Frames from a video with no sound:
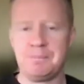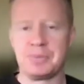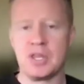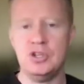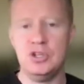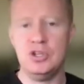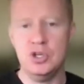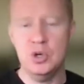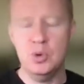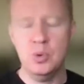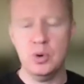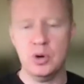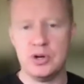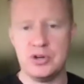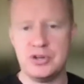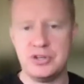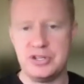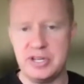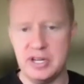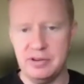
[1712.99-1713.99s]
You
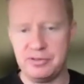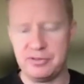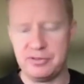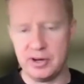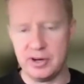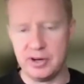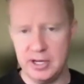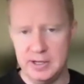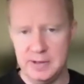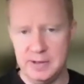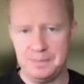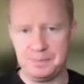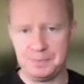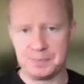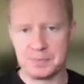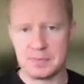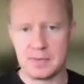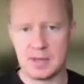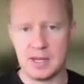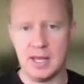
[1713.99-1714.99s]
were different
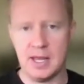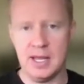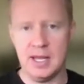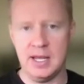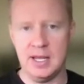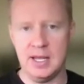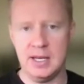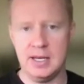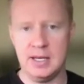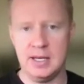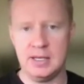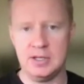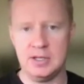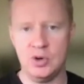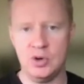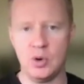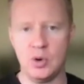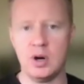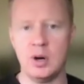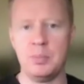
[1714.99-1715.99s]
in
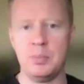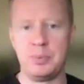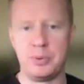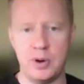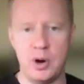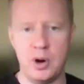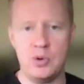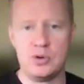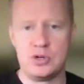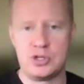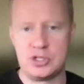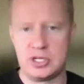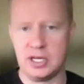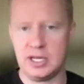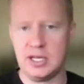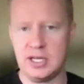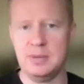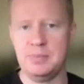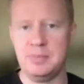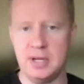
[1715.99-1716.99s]
your approach to
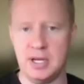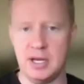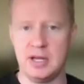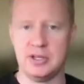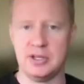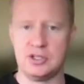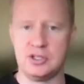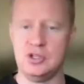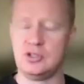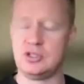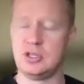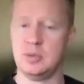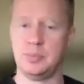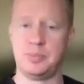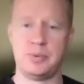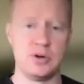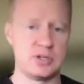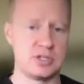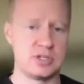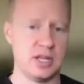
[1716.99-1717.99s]
get me on this. You sent a
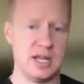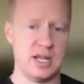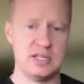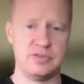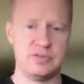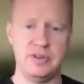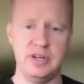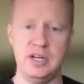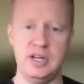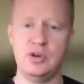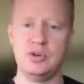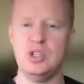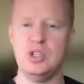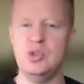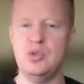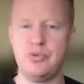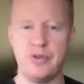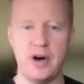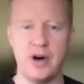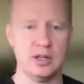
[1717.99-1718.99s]
personalized video, you
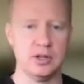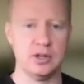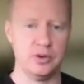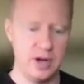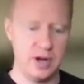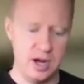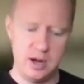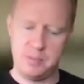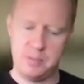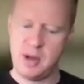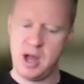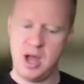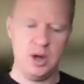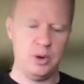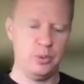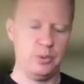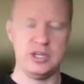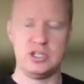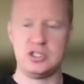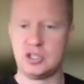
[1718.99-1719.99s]
followed up,
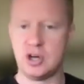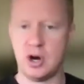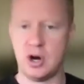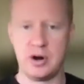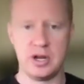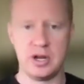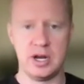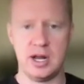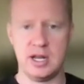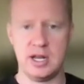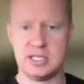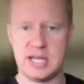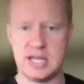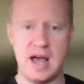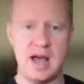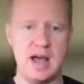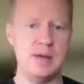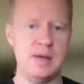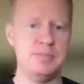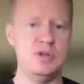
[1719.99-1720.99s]
we started on
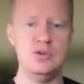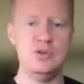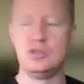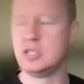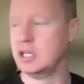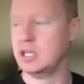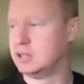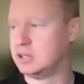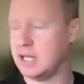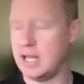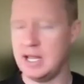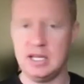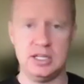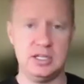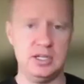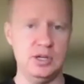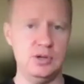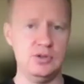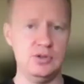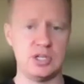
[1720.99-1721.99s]
time, you said thank
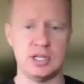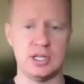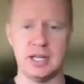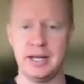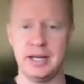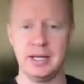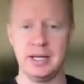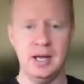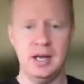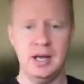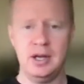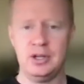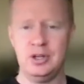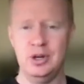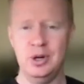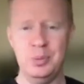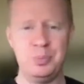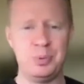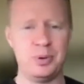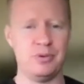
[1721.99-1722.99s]
you, you said, like,
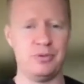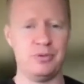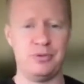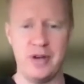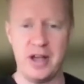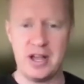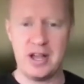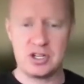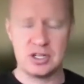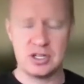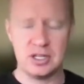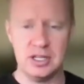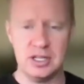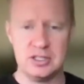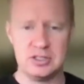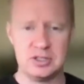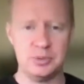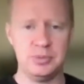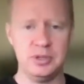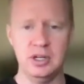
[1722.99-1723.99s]
your
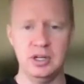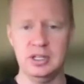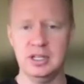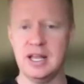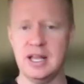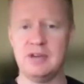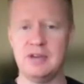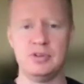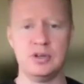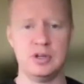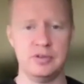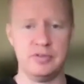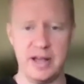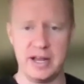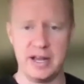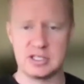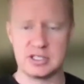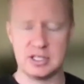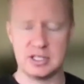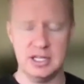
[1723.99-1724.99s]
professionalism, your level of
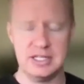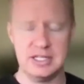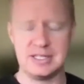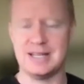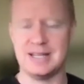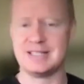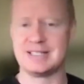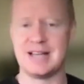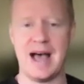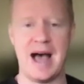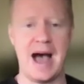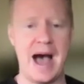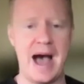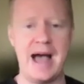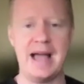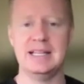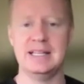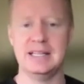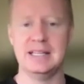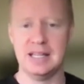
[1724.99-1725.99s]
excellence is
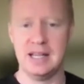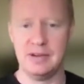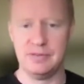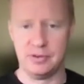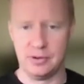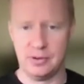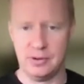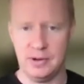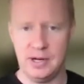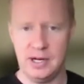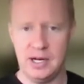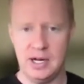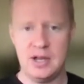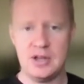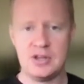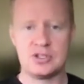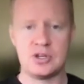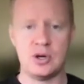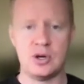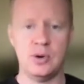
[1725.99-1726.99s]
high level.
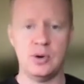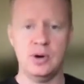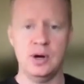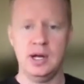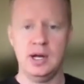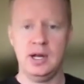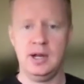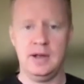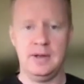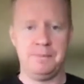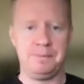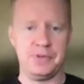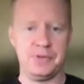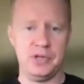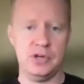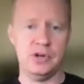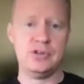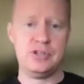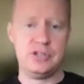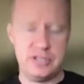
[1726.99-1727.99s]
So
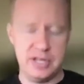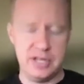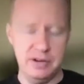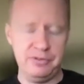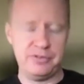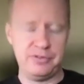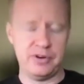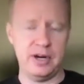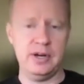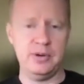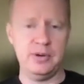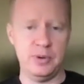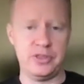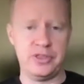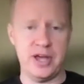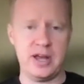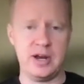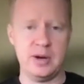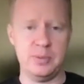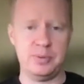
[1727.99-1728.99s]
you're different with
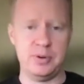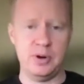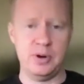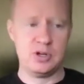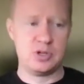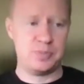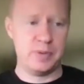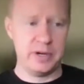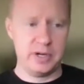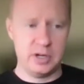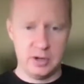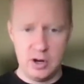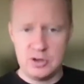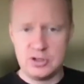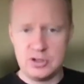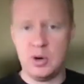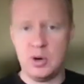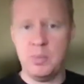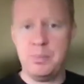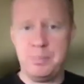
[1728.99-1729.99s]
that approach, but you're
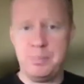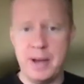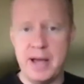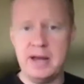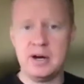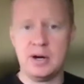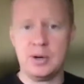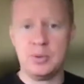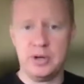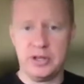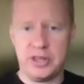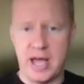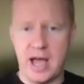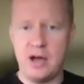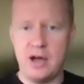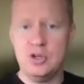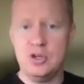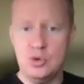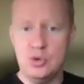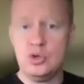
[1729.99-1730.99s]
also better with how
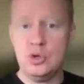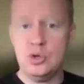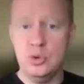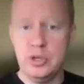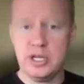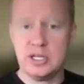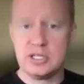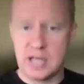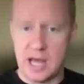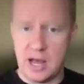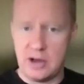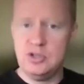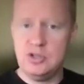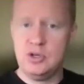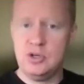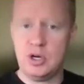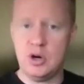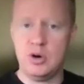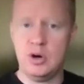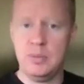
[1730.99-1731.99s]
you do this, how you
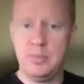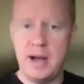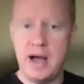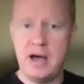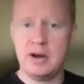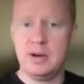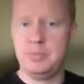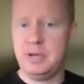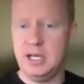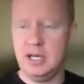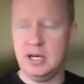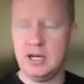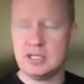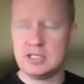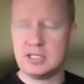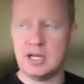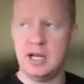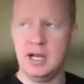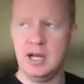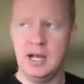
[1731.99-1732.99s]
go about it, being on
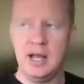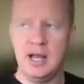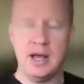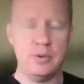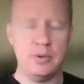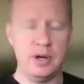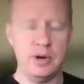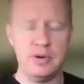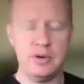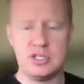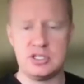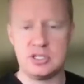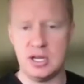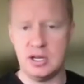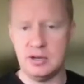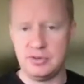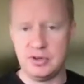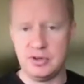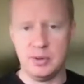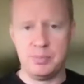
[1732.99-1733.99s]
time. And we always say,
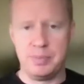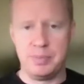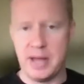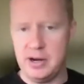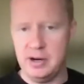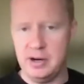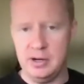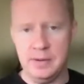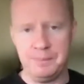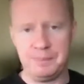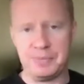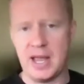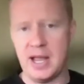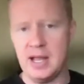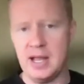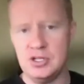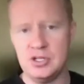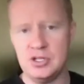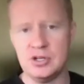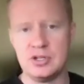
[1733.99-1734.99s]
if you're better
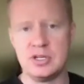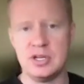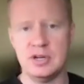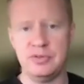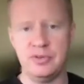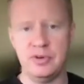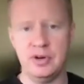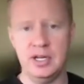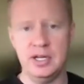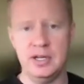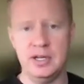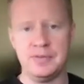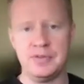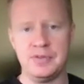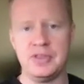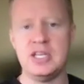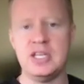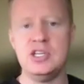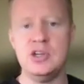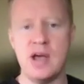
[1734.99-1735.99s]
and you're different,
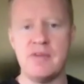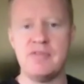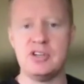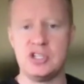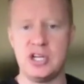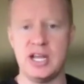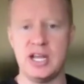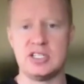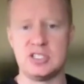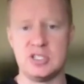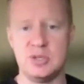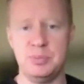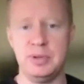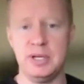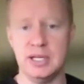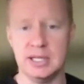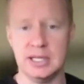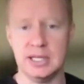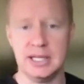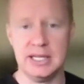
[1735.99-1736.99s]
then you have a chance to be
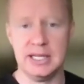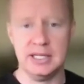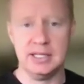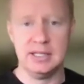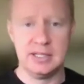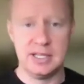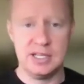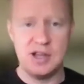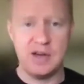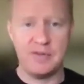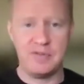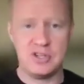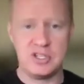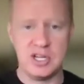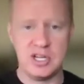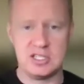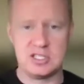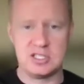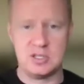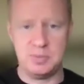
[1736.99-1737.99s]
elite. Then you have a
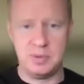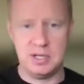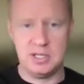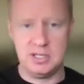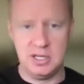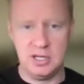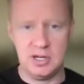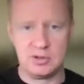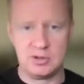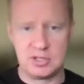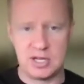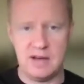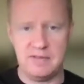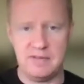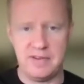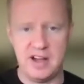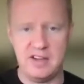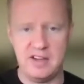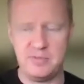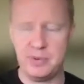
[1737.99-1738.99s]
chance to be, top
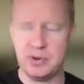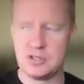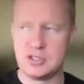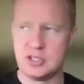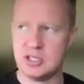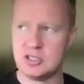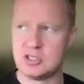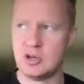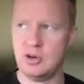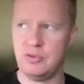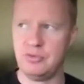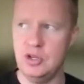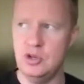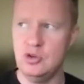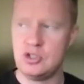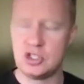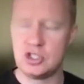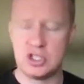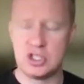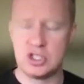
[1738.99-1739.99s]
5%. So if you
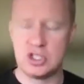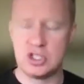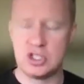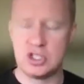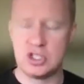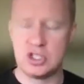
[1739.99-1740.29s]
stuck